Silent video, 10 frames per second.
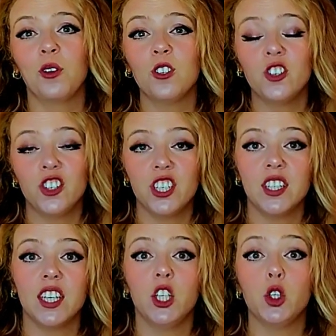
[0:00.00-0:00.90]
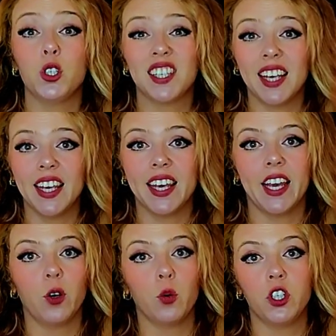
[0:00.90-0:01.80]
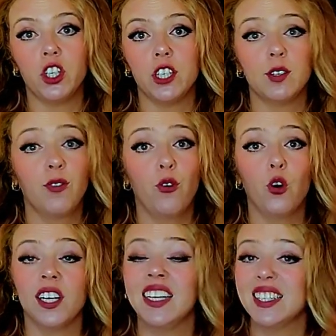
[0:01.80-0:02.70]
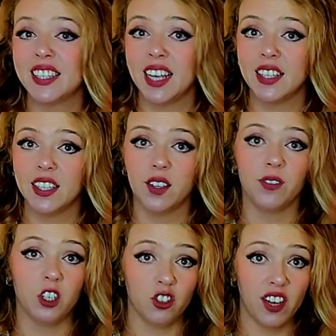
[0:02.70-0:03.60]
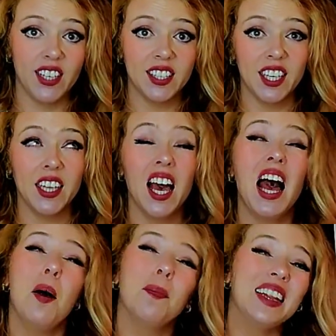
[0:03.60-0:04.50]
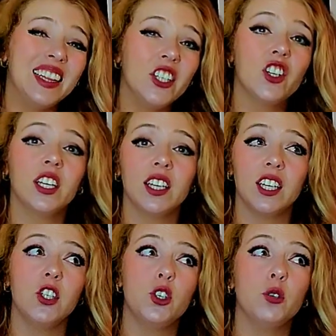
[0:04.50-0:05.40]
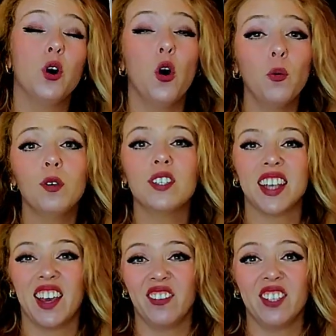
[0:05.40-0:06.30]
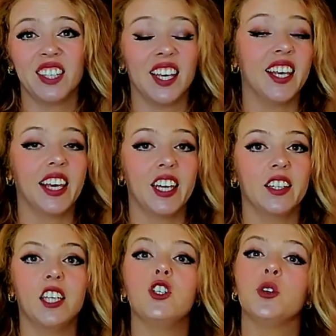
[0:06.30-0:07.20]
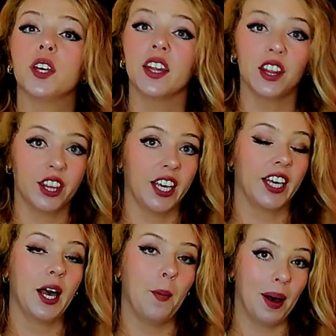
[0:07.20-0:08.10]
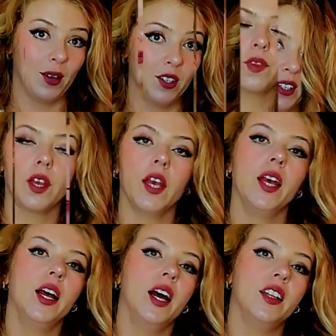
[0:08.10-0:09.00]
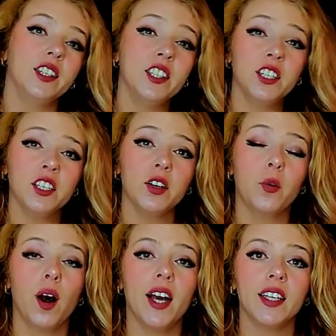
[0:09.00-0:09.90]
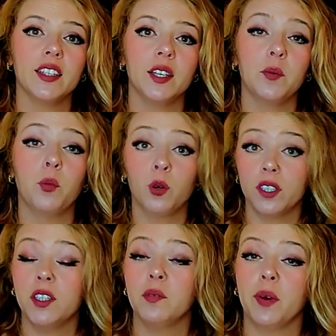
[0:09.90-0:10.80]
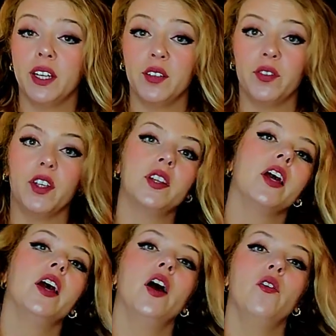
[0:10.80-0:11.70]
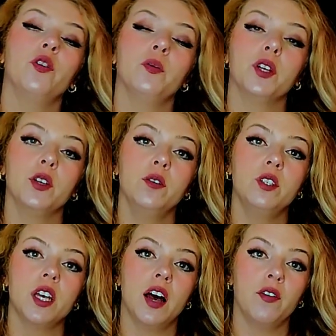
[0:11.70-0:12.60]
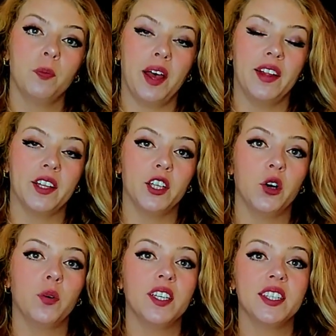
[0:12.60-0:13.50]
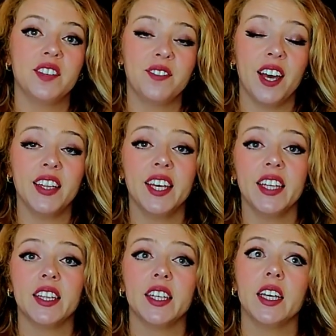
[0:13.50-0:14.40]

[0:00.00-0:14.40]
not just into skincare, which is for sensitive and dry skin, but literally into almost every skincare that you can think about. Another quite important benefit from the use of Panthenol is the fact that